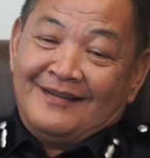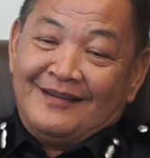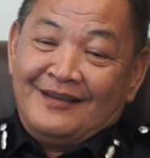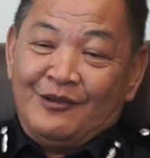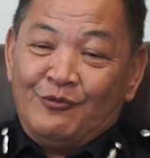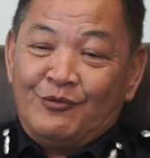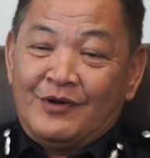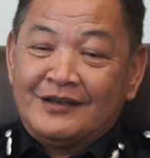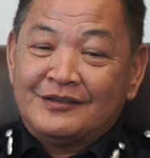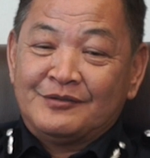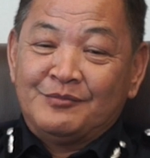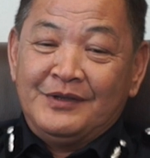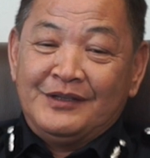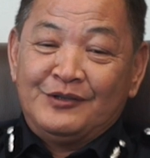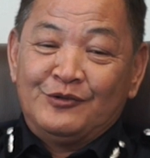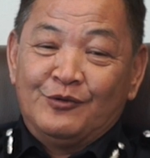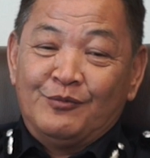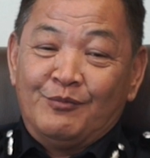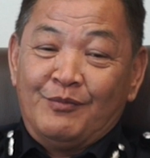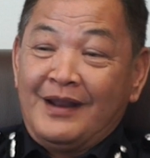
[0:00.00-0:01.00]
he wants
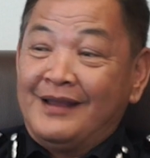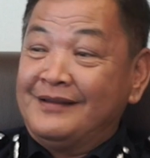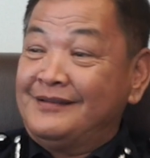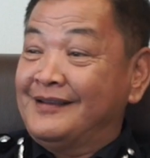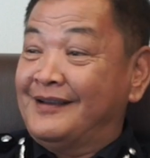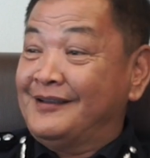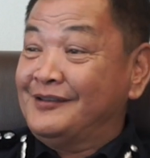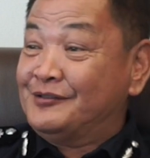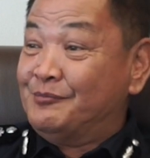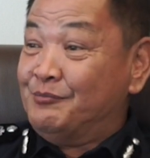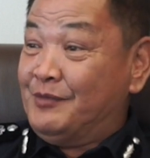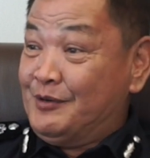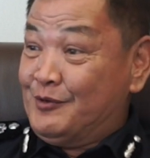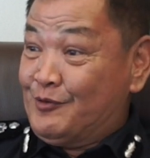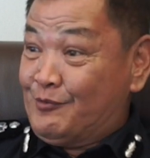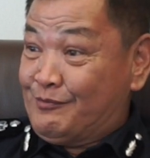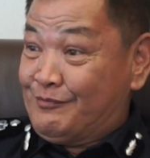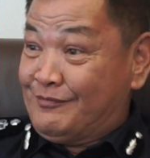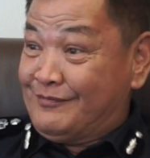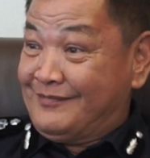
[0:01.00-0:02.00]
me to belanja his
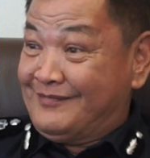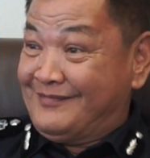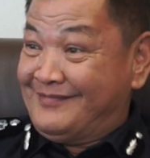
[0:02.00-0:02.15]
minum.